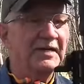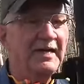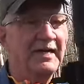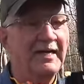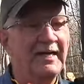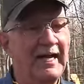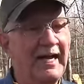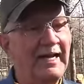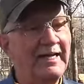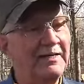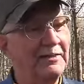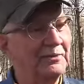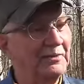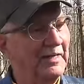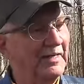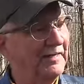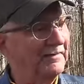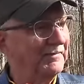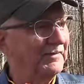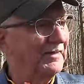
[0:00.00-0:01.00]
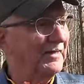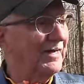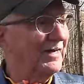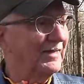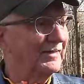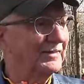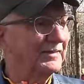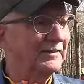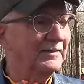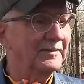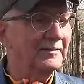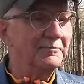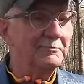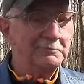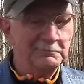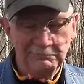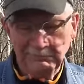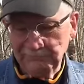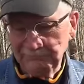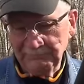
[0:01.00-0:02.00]
I don't have a lot
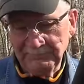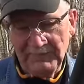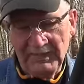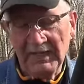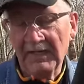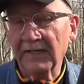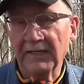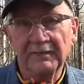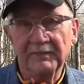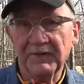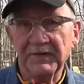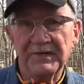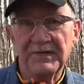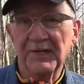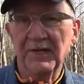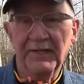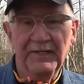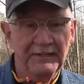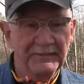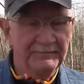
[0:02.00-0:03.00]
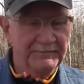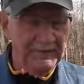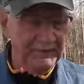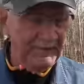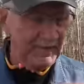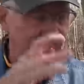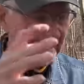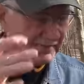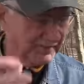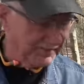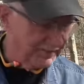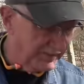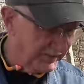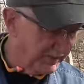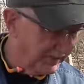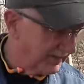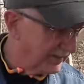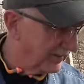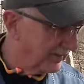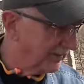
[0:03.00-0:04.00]
negative to say about this thing,